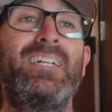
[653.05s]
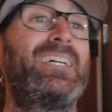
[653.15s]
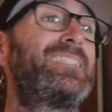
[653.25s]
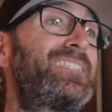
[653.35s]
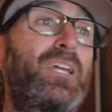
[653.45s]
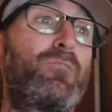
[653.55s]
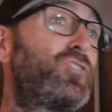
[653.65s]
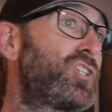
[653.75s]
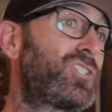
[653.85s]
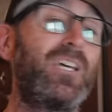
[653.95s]
instead of
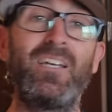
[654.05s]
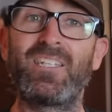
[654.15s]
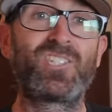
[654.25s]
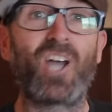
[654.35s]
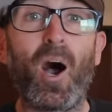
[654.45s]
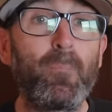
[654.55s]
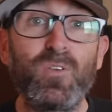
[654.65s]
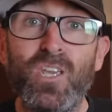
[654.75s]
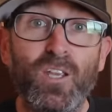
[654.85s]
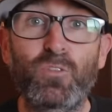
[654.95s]
just
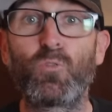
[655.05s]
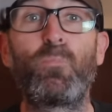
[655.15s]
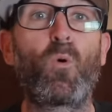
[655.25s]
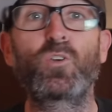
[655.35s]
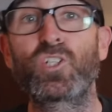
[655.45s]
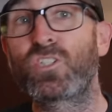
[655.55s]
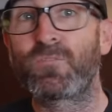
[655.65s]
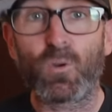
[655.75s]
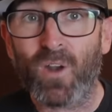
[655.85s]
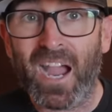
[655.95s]
zombieing through portions
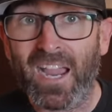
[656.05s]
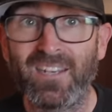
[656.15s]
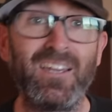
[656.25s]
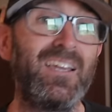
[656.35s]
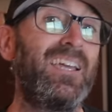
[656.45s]
of the ride